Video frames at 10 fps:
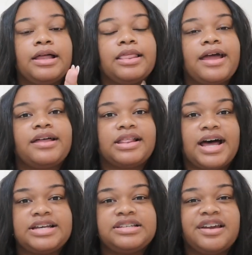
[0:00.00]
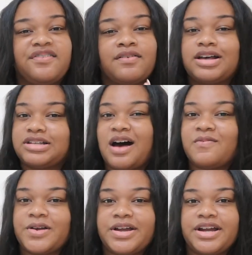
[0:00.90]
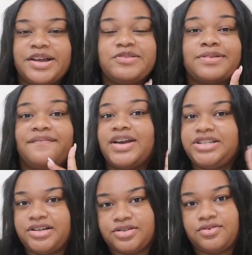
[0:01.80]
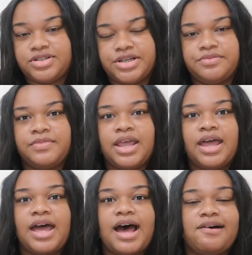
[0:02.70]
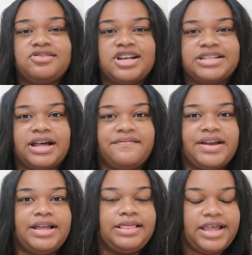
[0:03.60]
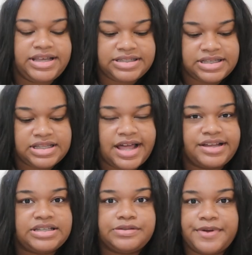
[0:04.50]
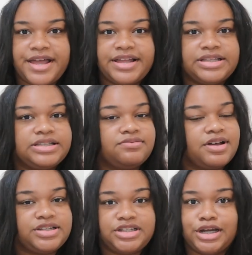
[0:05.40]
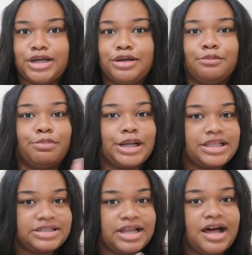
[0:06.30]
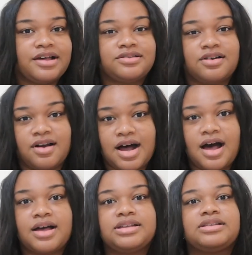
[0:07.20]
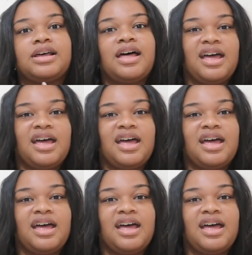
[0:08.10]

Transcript: Like last year for my sophomore year, it was my first year of school too, I was dressing like very lazy, like sweatshirt, Birkenstocks, Crocs.